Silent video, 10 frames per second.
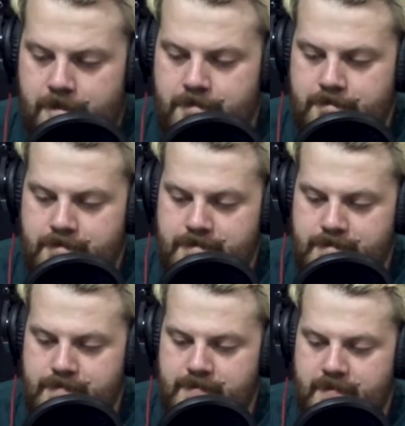
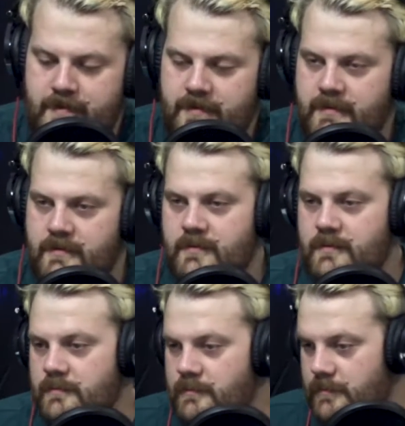
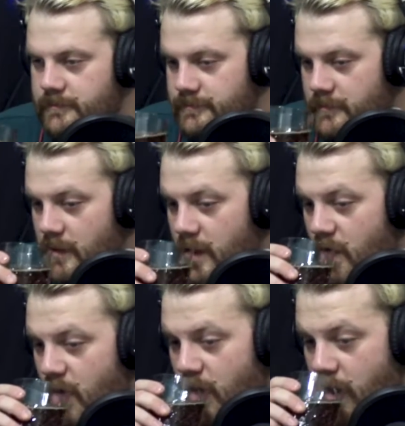
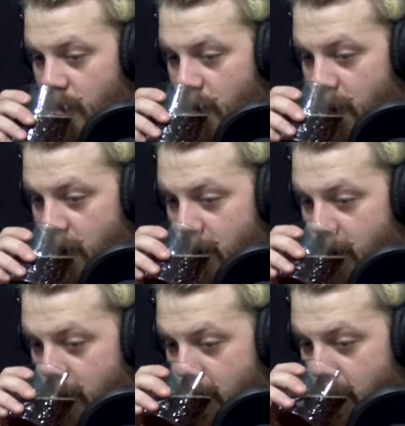No words are spoken by the person on screen.